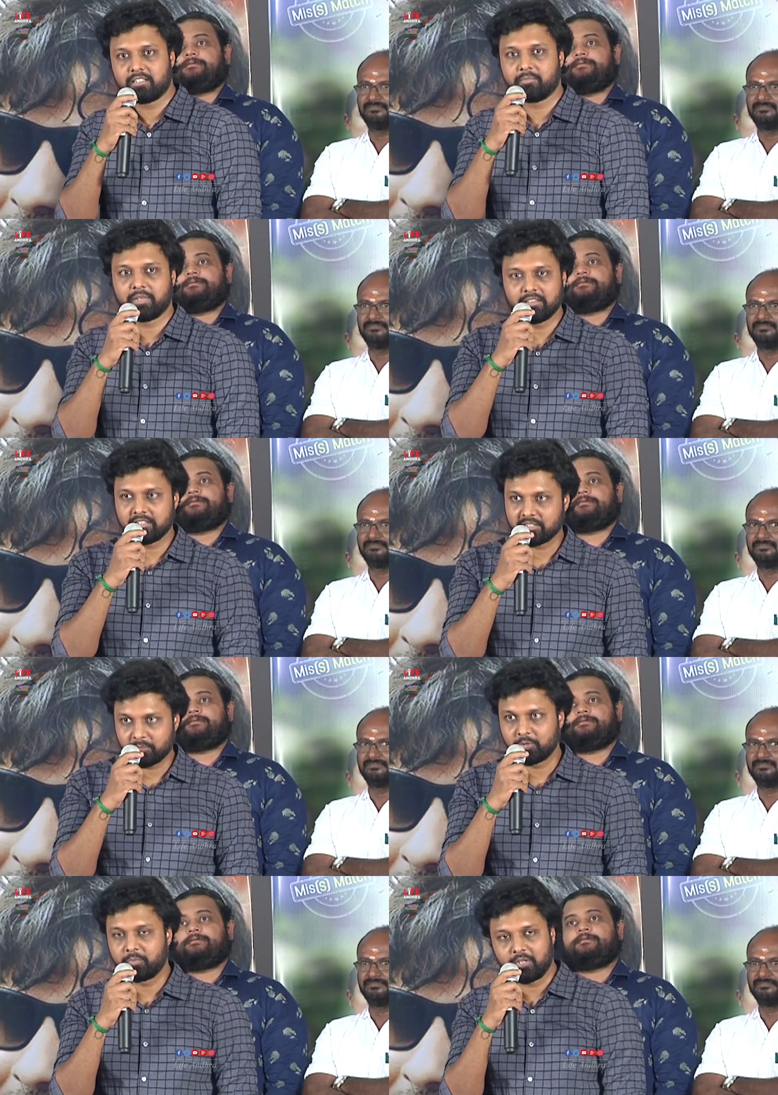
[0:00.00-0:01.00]
Speaker 1: it. Me andar
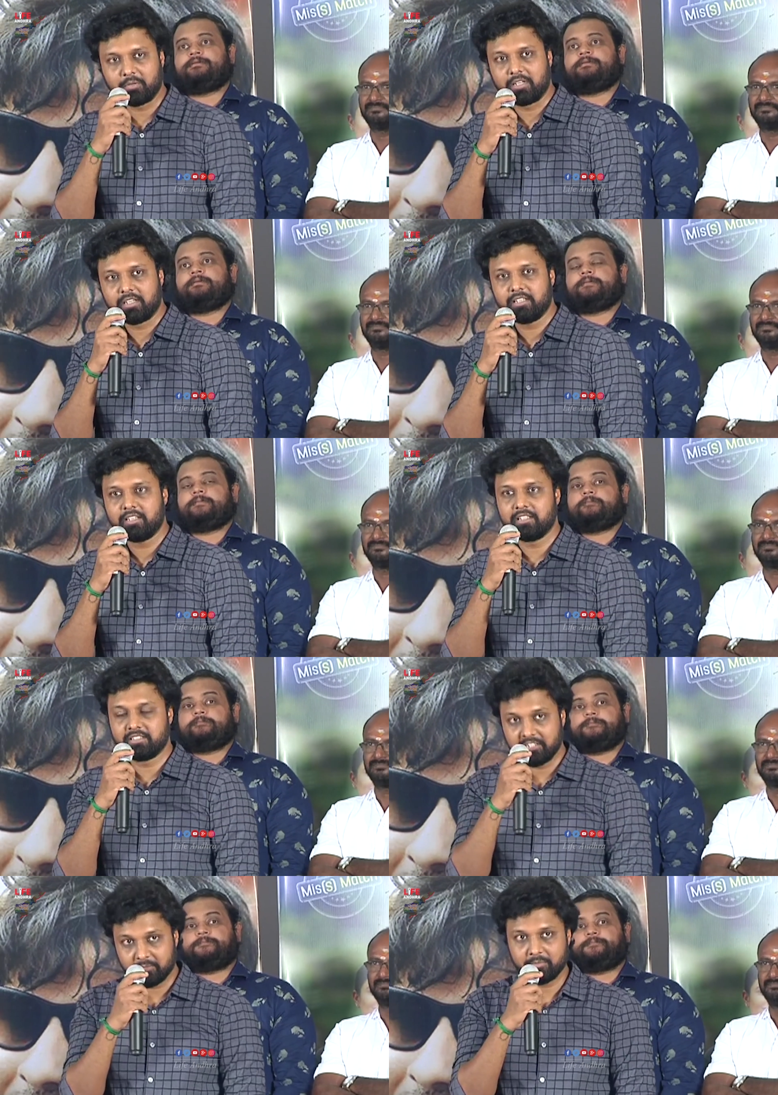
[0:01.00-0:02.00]
support ma kundali
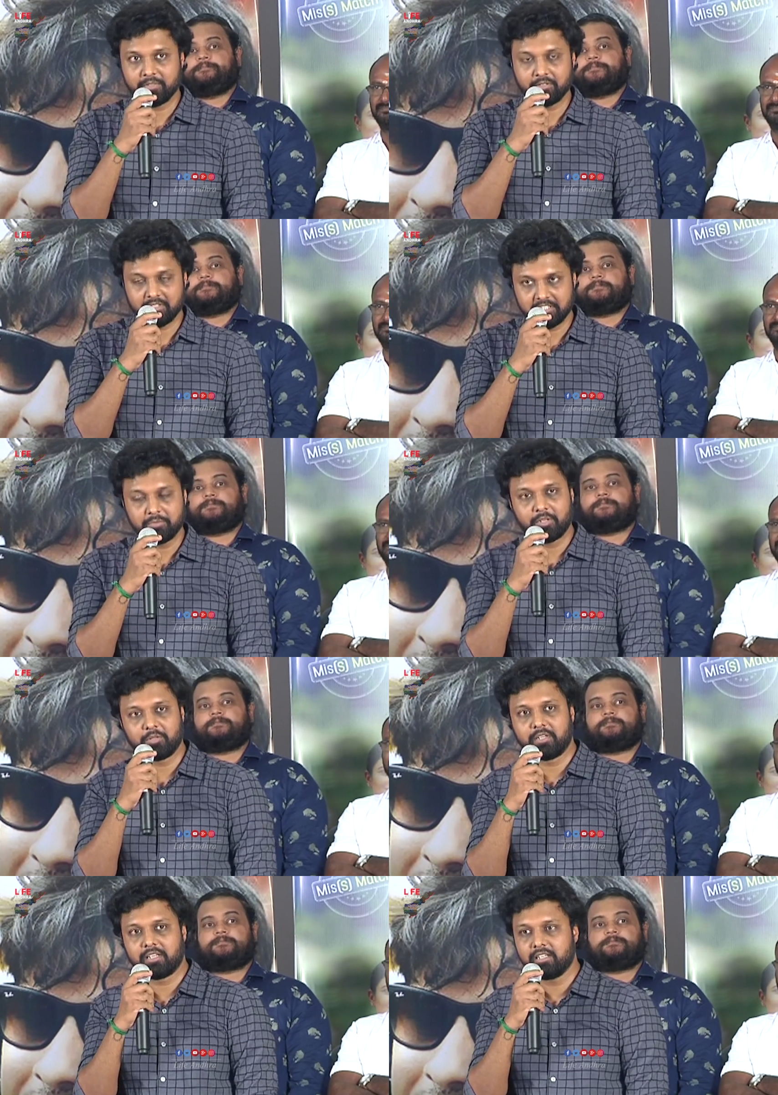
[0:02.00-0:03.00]
ee cinema
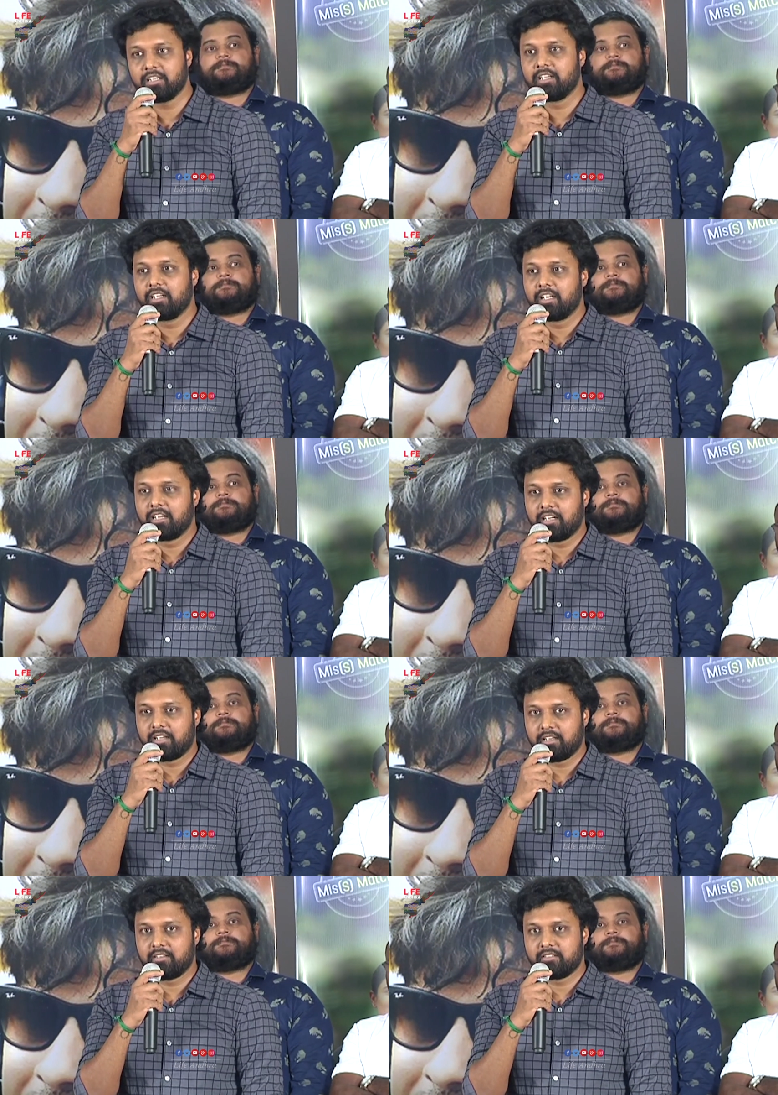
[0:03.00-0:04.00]
kundali.
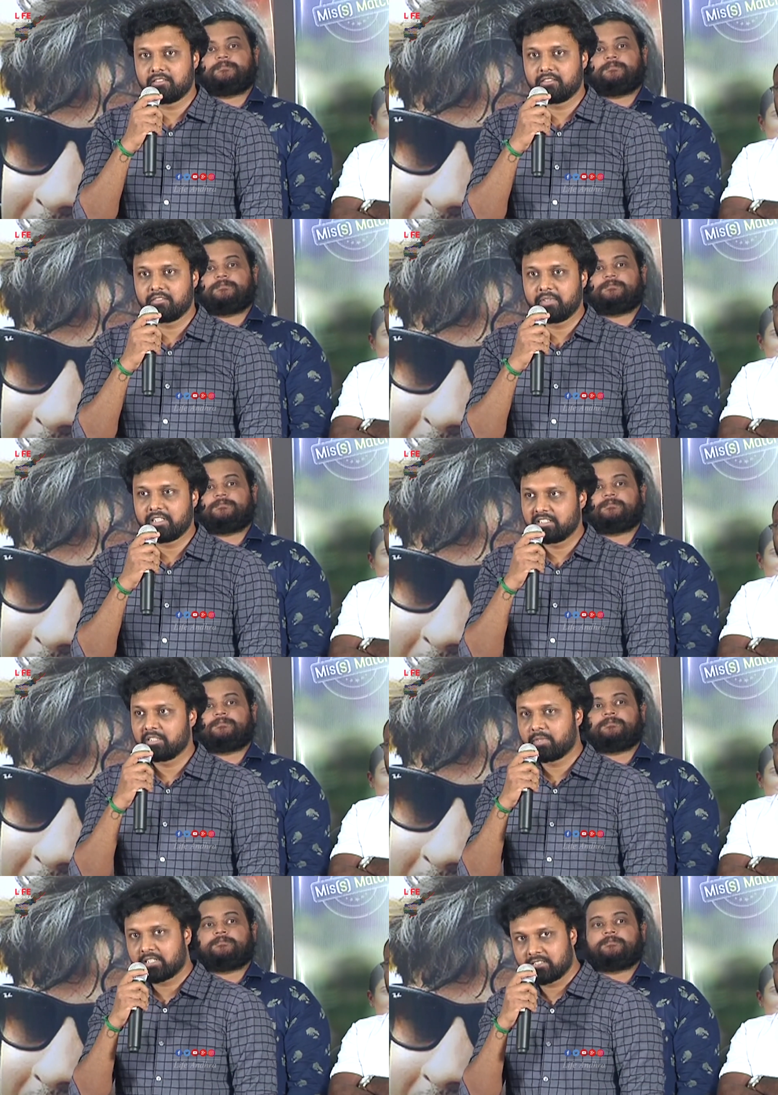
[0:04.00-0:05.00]
And meeka
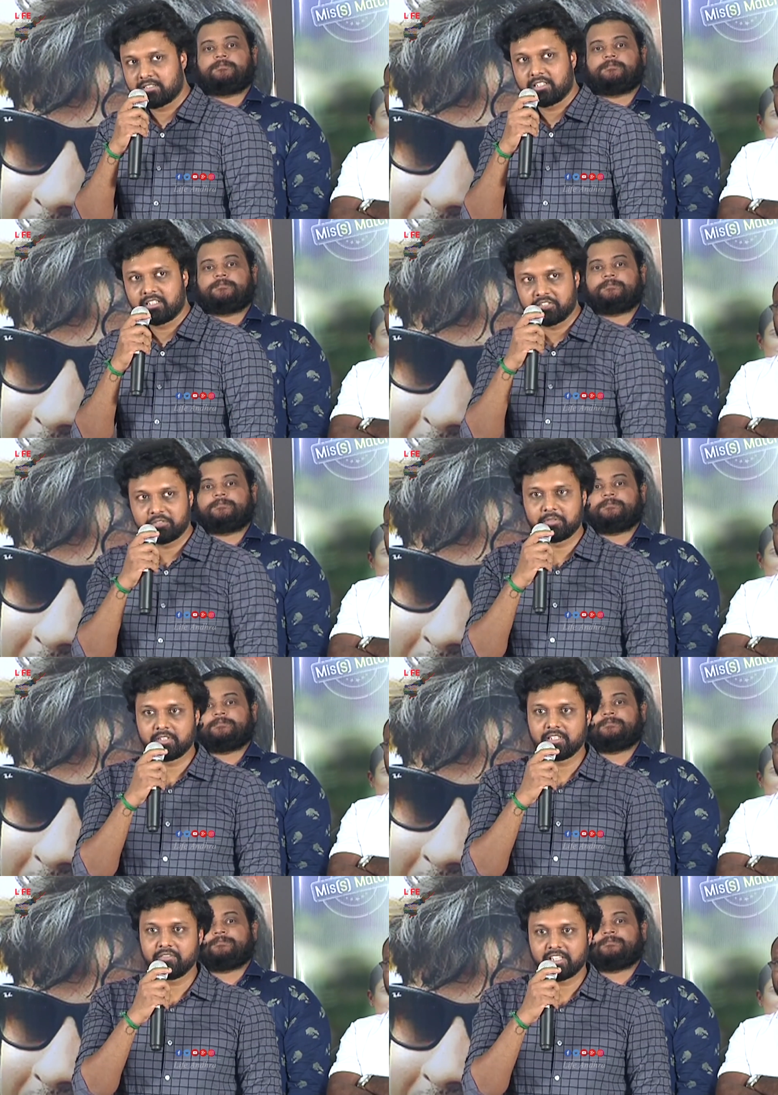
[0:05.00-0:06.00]
cinema kachithanga
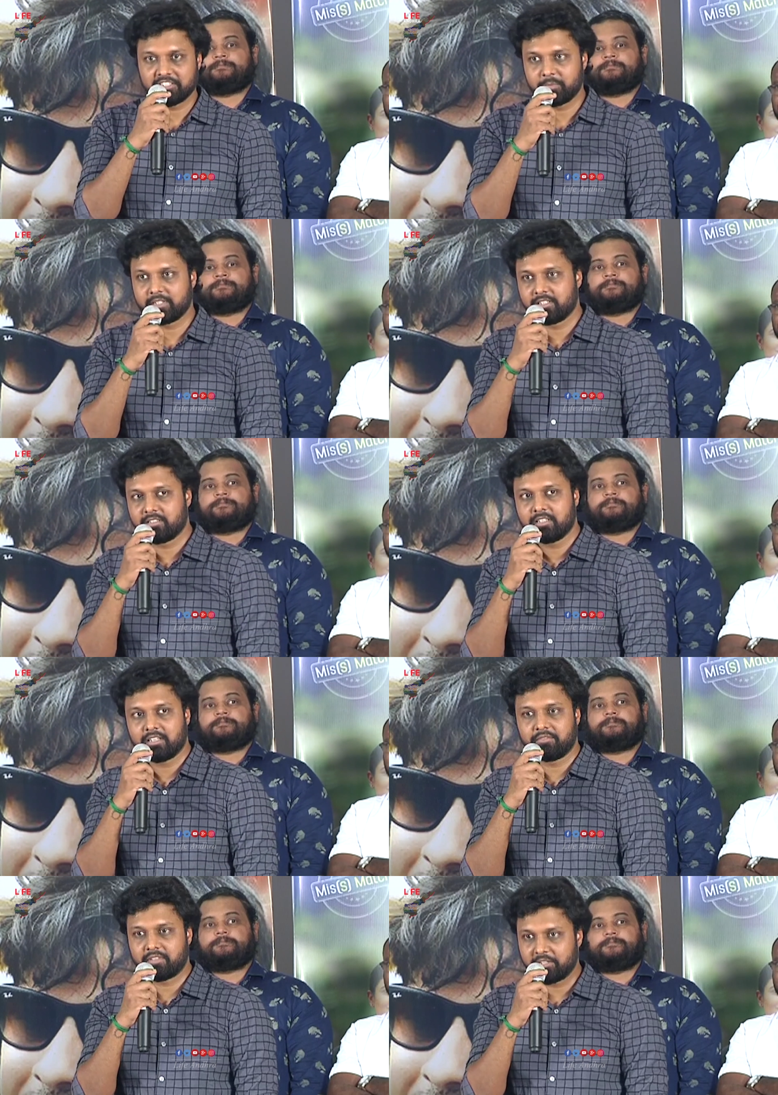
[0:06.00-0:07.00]
nachutundani we are expecting that.
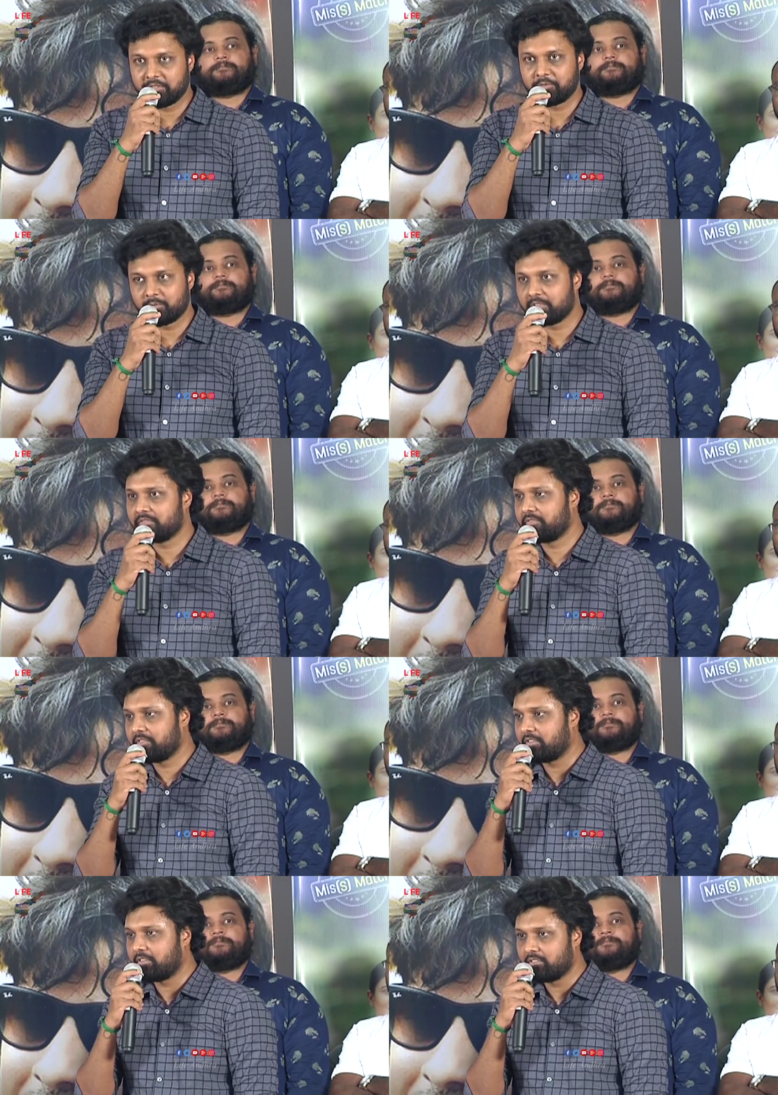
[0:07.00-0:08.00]
And thank you so much
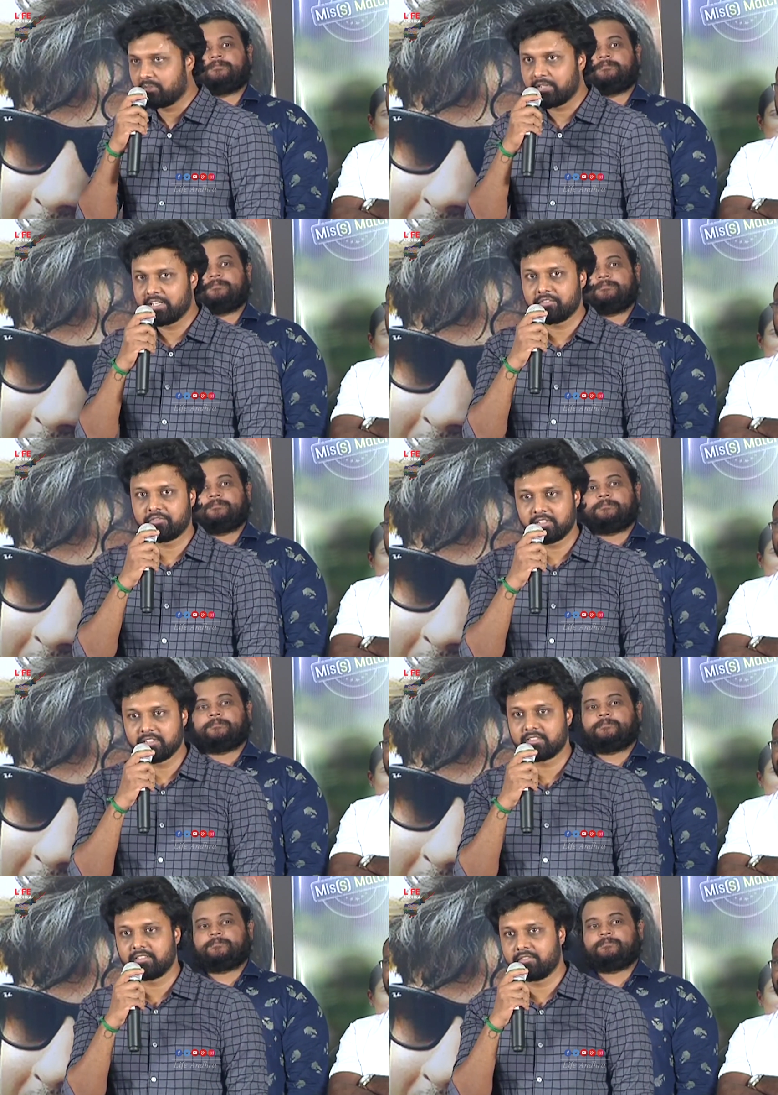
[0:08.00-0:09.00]
all the media
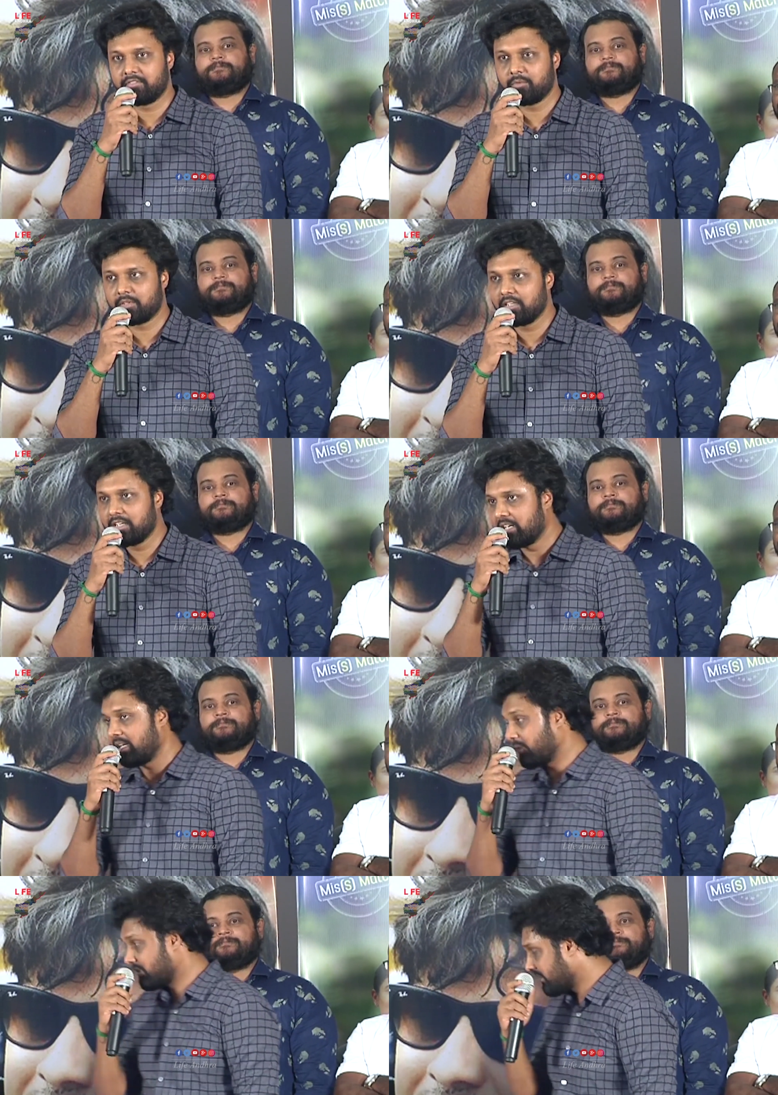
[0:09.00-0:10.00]
friends, everyone. And once